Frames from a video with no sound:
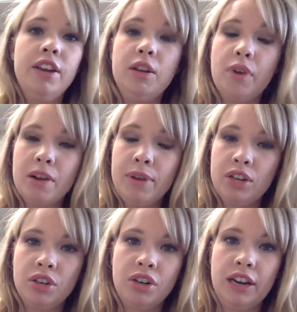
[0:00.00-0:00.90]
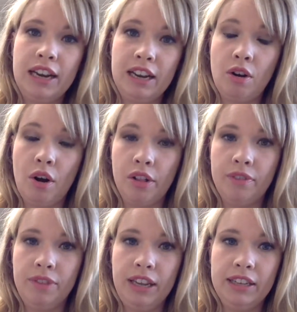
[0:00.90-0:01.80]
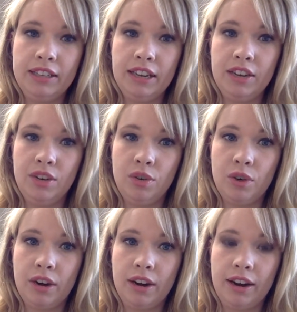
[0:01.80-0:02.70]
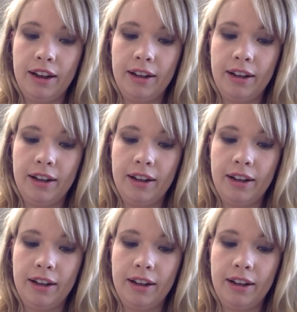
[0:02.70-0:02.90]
You want to make sure you're hitting all of these in your